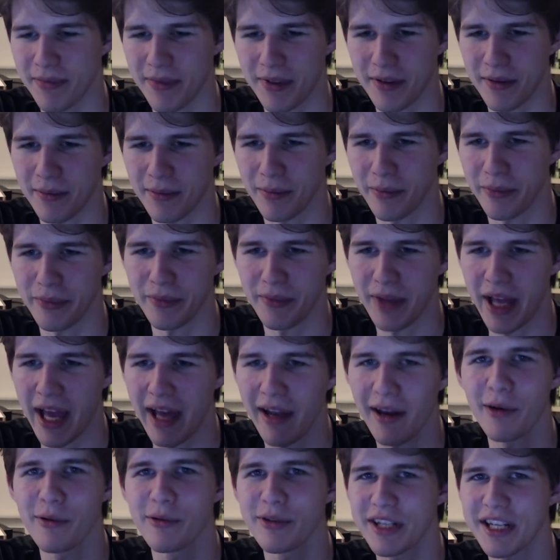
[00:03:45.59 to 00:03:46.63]
The
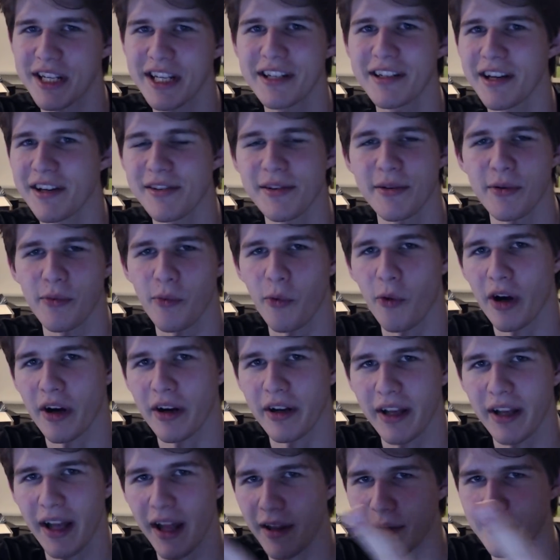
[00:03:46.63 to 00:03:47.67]
LOD doesn't
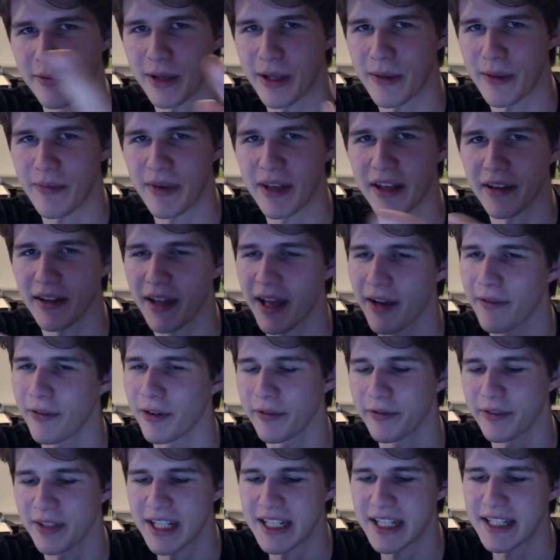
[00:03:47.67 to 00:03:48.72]
work, LOD being level
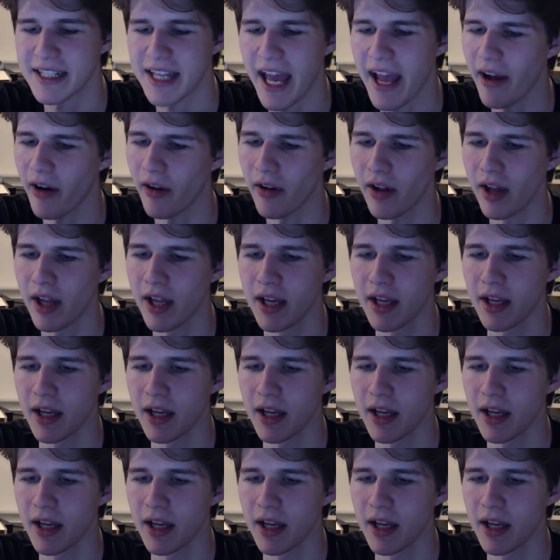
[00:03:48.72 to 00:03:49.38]
of detail,